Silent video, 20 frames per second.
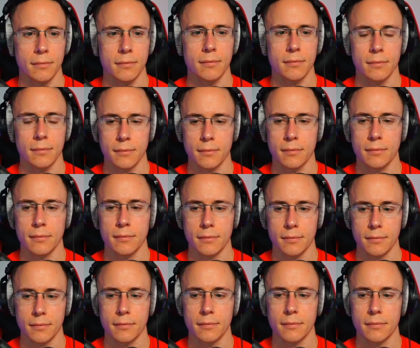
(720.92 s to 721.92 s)

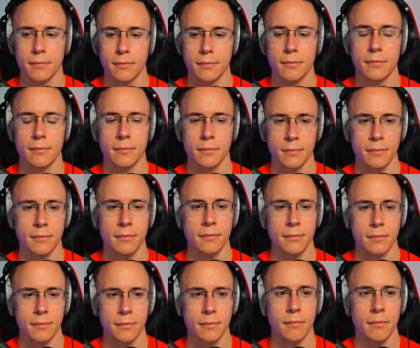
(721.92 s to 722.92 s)

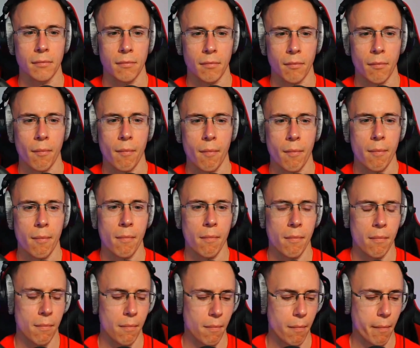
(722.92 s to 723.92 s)

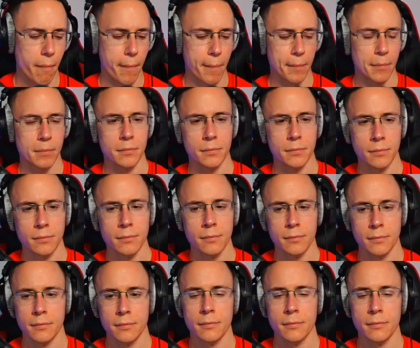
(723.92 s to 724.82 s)
This person isn't speaking.